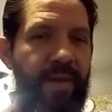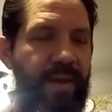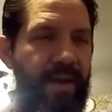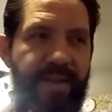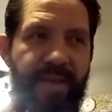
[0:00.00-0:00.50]

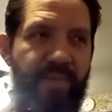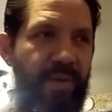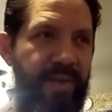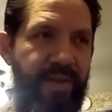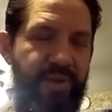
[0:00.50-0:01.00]
It sounds
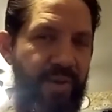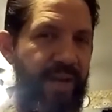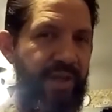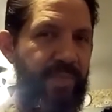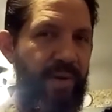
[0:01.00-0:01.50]
really
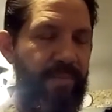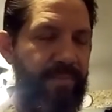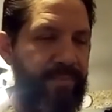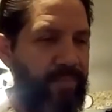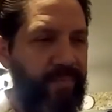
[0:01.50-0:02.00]
strange, but
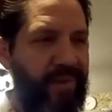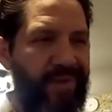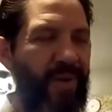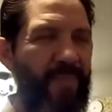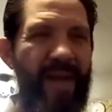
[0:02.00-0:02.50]
it's
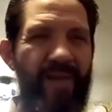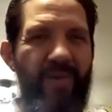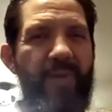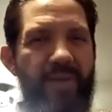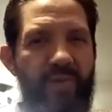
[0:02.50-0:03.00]
called
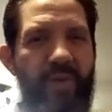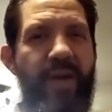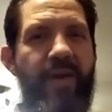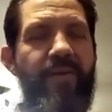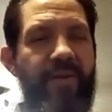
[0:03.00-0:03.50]
mellowing. When you
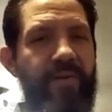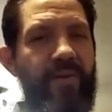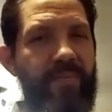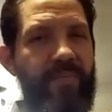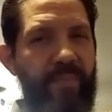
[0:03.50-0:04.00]
dry,
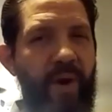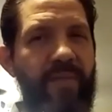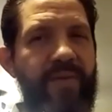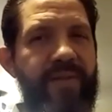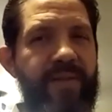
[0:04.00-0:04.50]
you
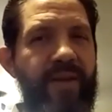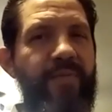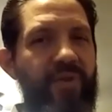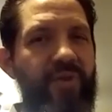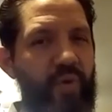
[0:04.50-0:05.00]
harvest the
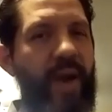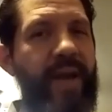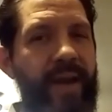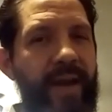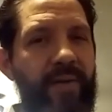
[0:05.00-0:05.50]
stuff, you dry
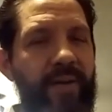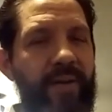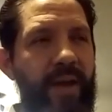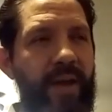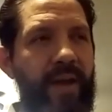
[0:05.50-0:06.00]
it out,
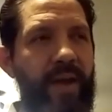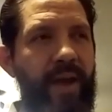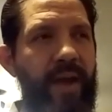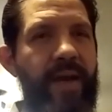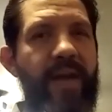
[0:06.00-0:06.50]

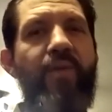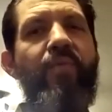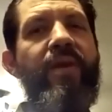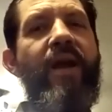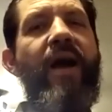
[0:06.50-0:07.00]
and then you
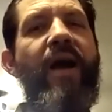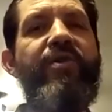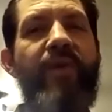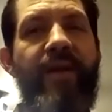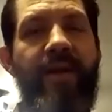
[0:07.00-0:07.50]

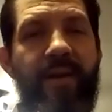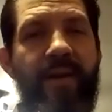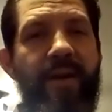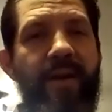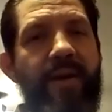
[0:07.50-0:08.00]
rehydrate it.
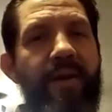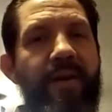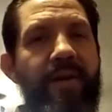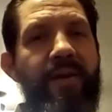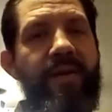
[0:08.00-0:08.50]

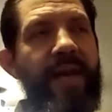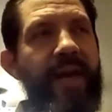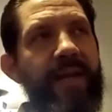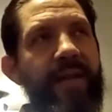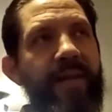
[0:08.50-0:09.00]
You
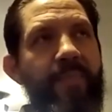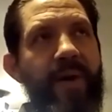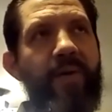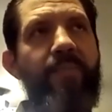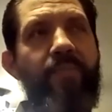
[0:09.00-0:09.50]
tend to get a
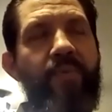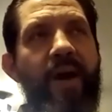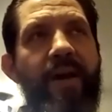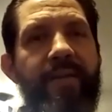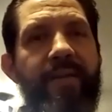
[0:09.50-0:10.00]
better
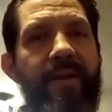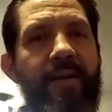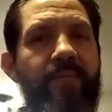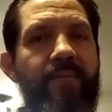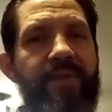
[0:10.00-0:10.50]
product, and
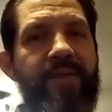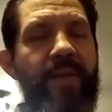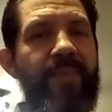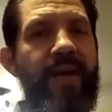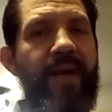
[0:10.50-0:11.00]

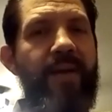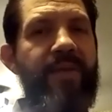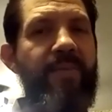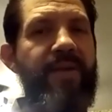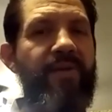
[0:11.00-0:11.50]
sometimes
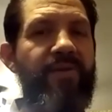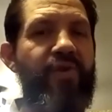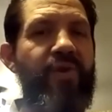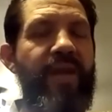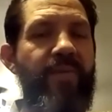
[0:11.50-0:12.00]
it can be a little
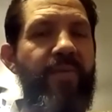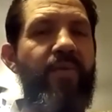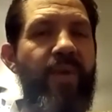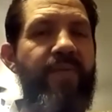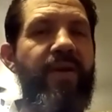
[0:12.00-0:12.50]
tricky when
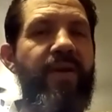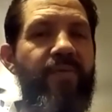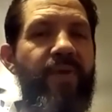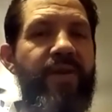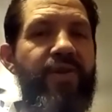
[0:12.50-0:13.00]
you're weaving it
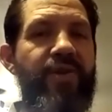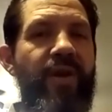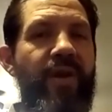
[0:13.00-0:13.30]
fresh.